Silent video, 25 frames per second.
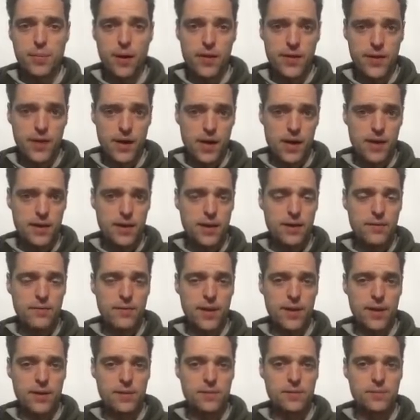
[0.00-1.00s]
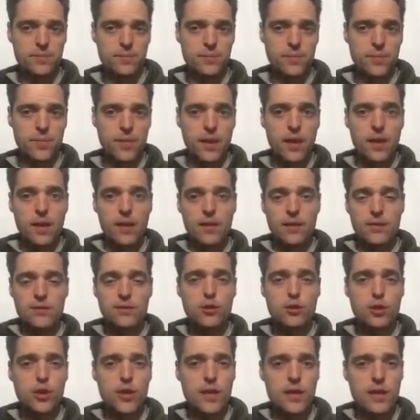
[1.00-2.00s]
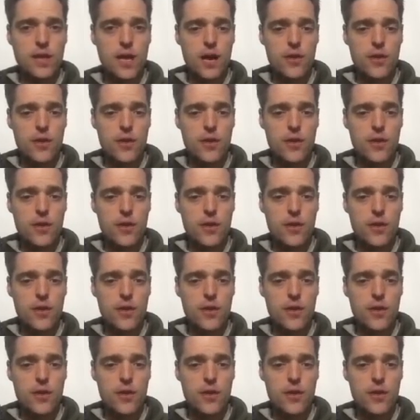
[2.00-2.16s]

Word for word: Polygon event. Let's look at the